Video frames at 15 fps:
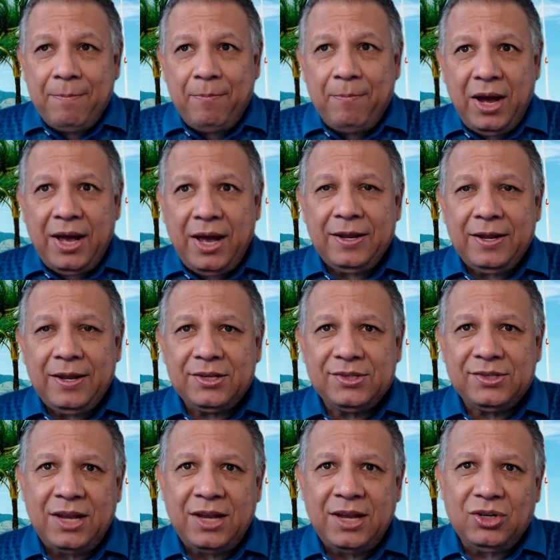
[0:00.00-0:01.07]
But
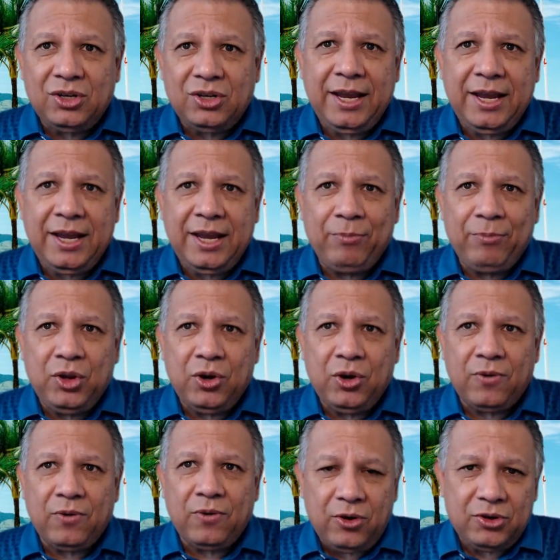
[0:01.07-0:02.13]
essentially,
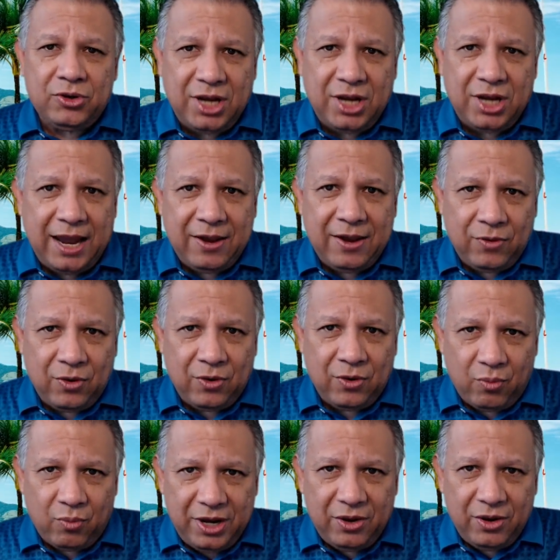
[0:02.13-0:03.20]
your first day of your
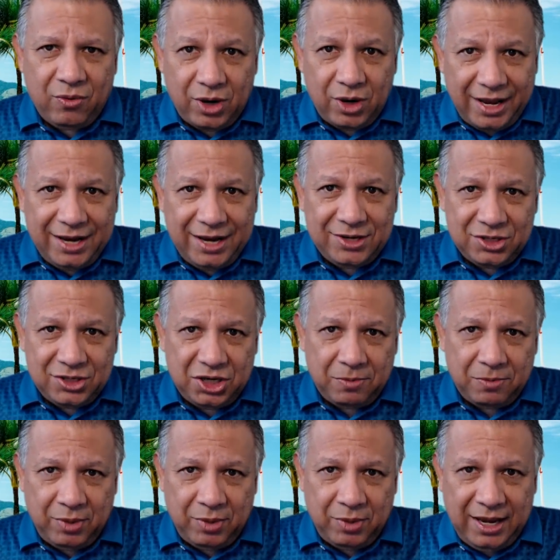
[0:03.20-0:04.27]
real
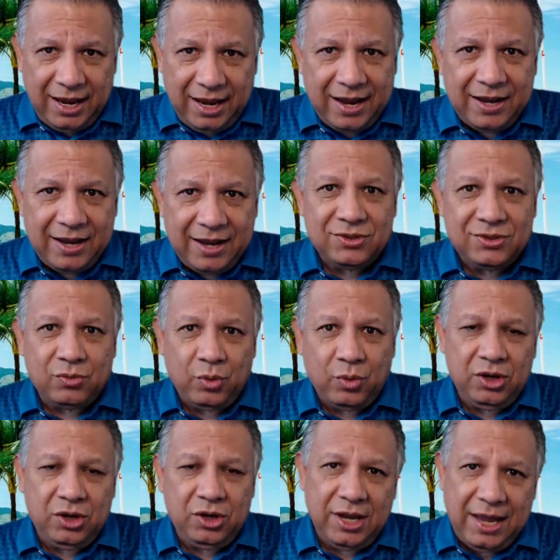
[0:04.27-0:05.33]
relationship begins
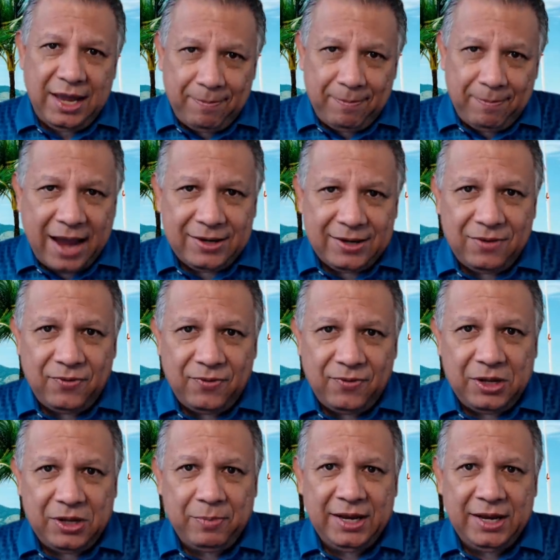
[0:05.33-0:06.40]
when you get back to the
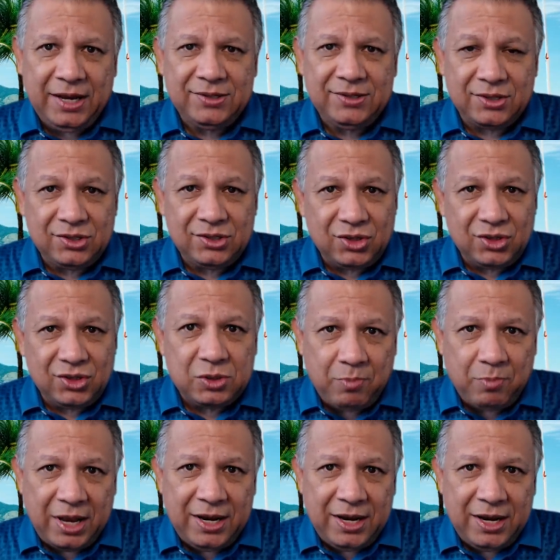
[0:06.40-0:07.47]
Philippines and start
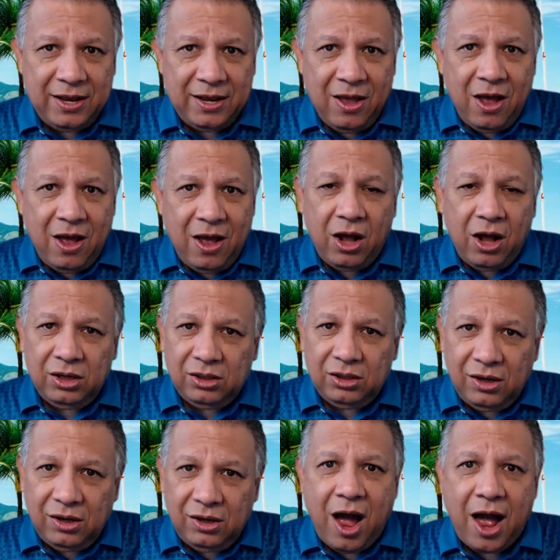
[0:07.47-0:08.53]
spending a
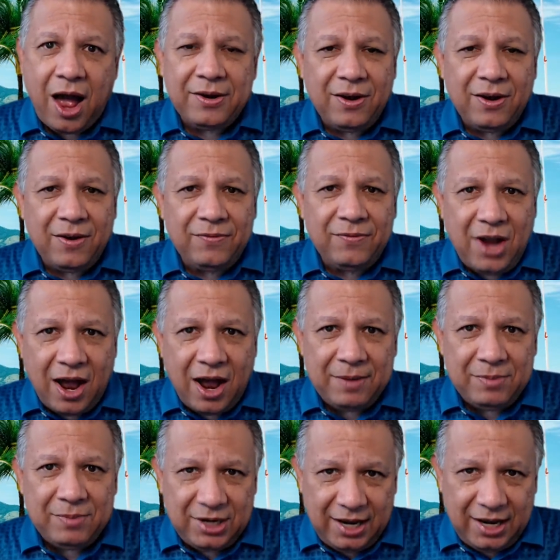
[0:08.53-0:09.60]
lot of
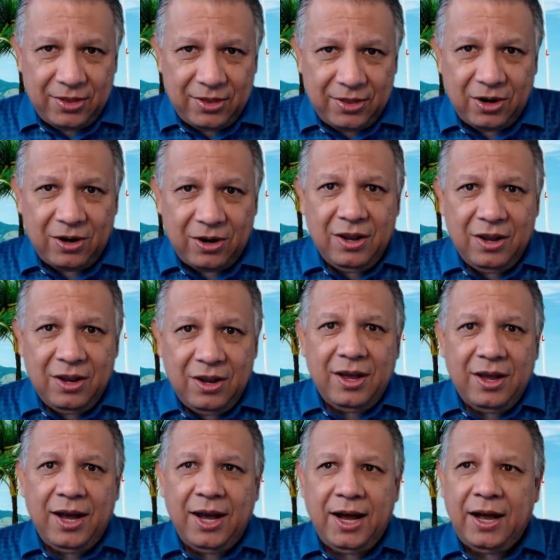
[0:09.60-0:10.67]
time together.
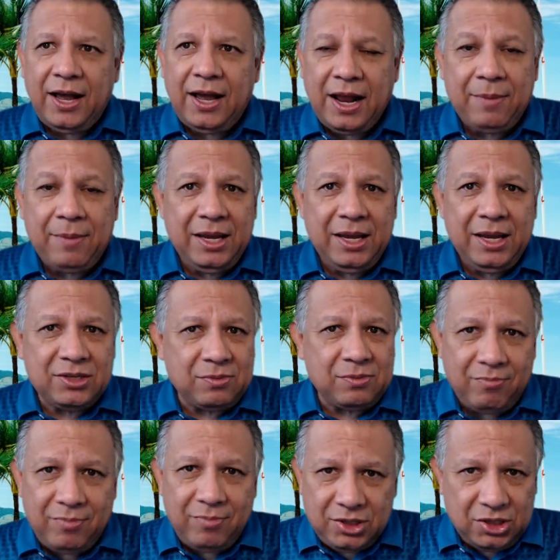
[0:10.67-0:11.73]
Uh, and I mean as
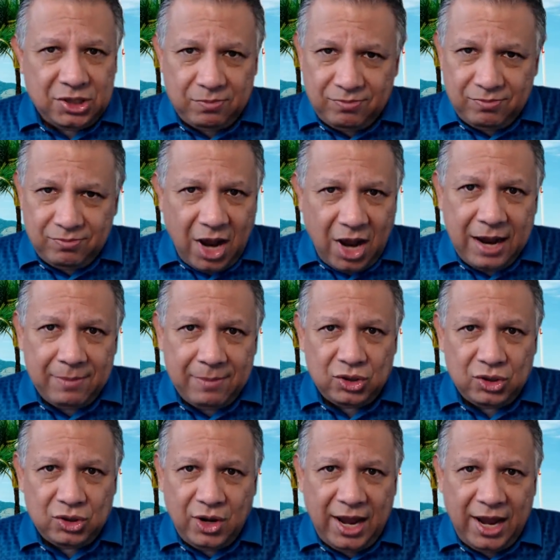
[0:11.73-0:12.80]
much time
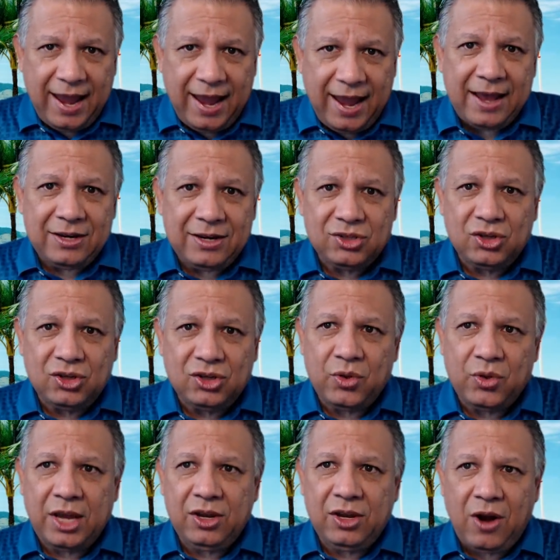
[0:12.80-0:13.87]
as you can,
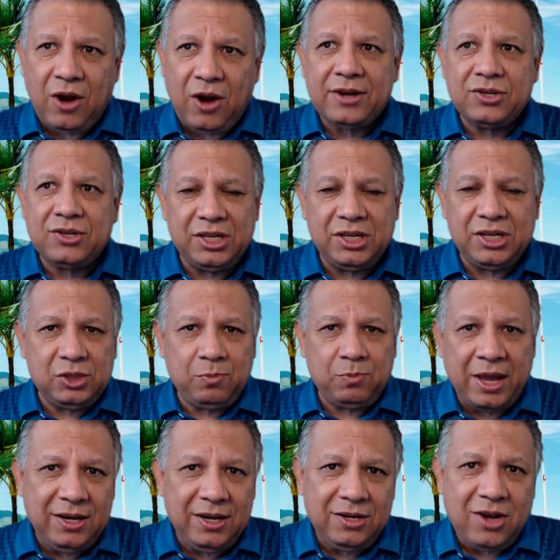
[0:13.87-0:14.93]
so that you're actually
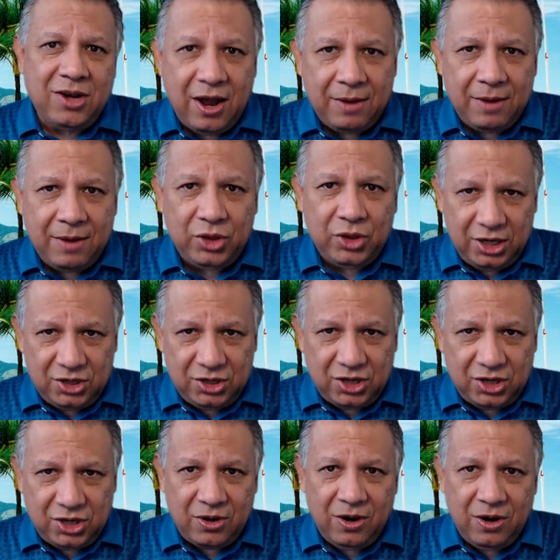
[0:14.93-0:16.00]
spending time with each
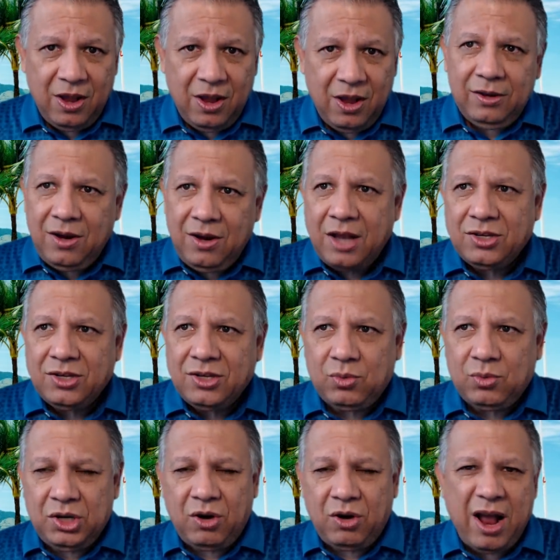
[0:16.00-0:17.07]
other, not
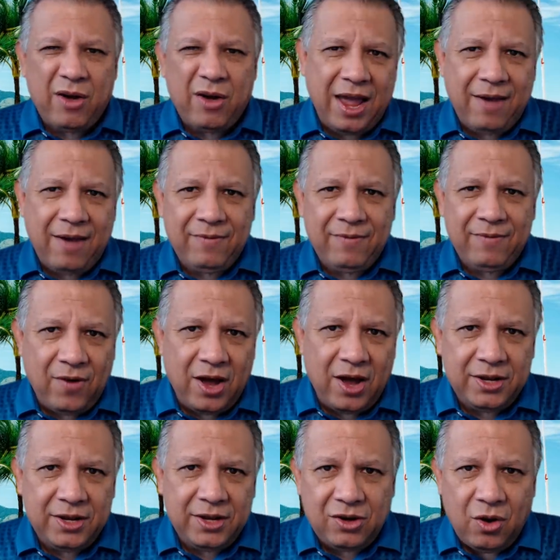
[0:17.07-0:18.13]
just when you're out having
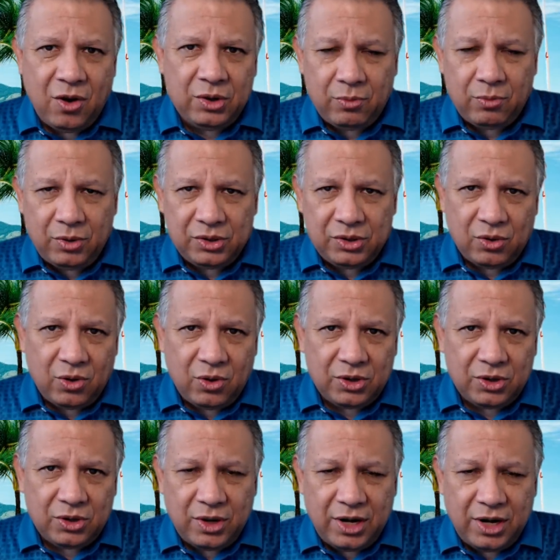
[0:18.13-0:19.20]
fun and going to
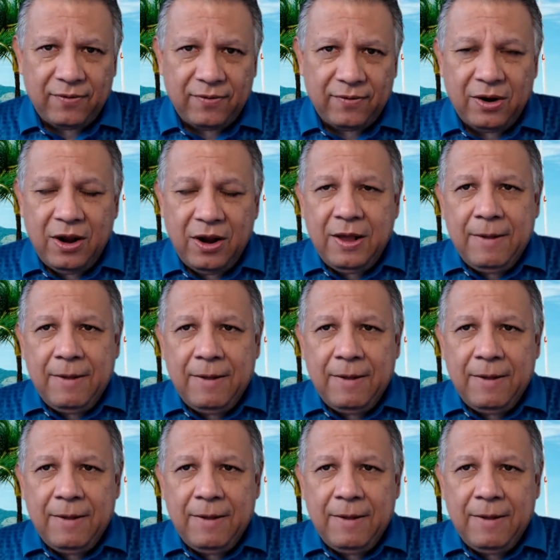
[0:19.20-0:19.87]
resorts and whatever,